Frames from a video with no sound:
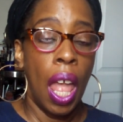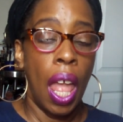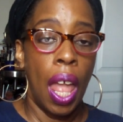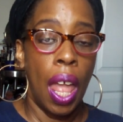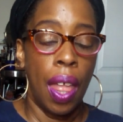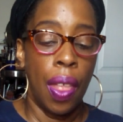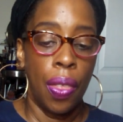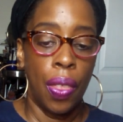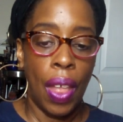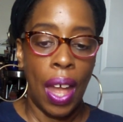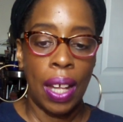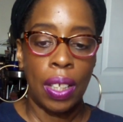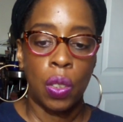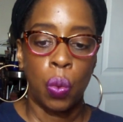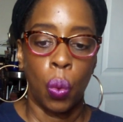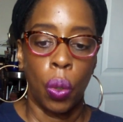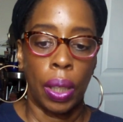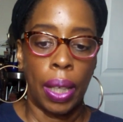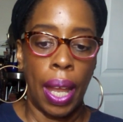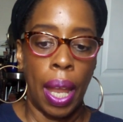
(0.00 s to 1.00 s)
And
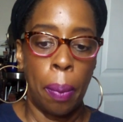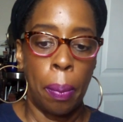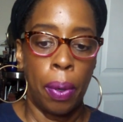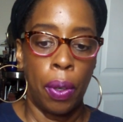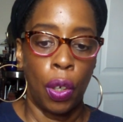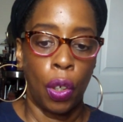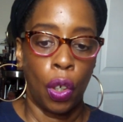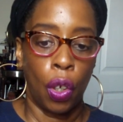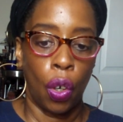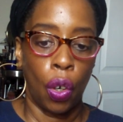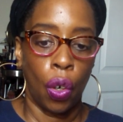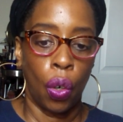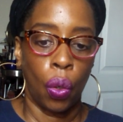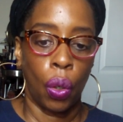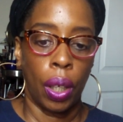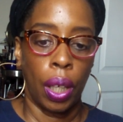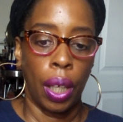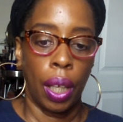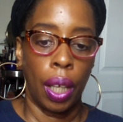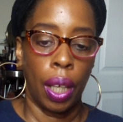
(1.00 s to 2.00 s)
that's what came in the Curl
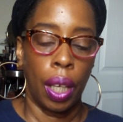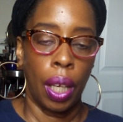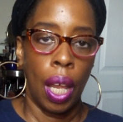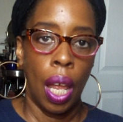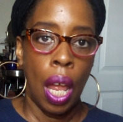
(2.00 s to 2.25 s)
Kit.